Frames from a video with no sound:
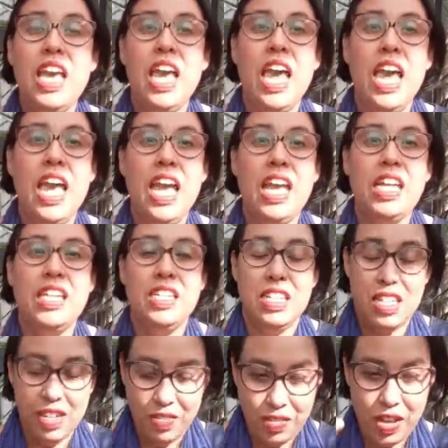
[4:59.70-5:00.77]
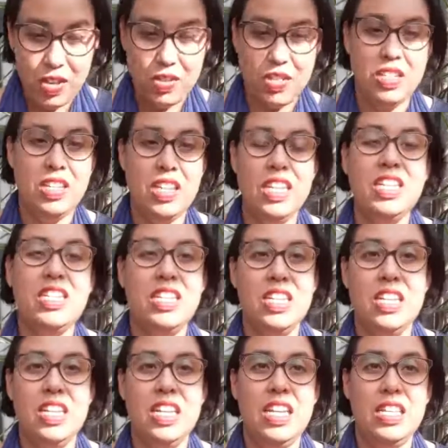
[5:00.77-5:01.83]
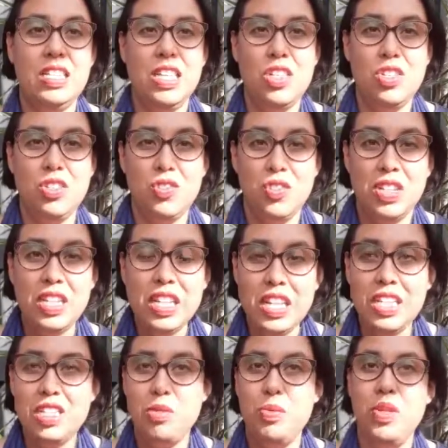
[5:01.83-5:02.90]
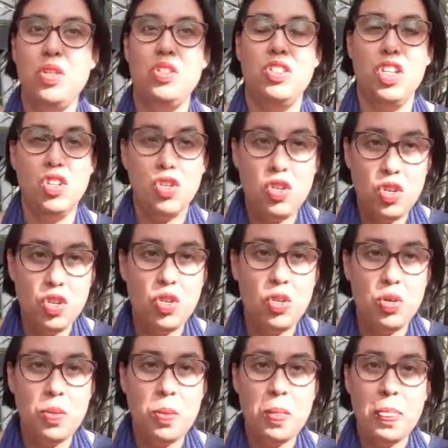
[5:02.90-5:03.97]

and felt instantly a sense of release because I knew